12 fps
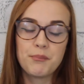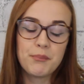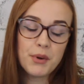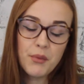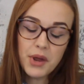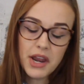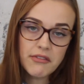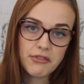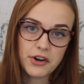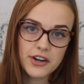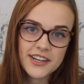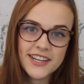But
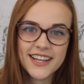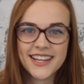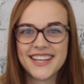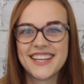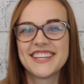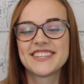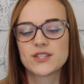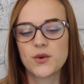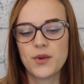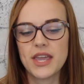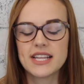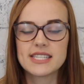whatever. So
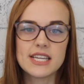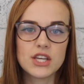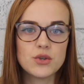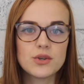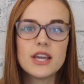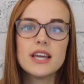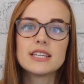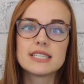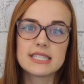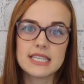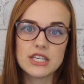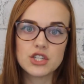we continued to
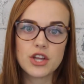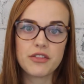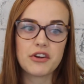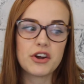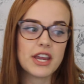see each other.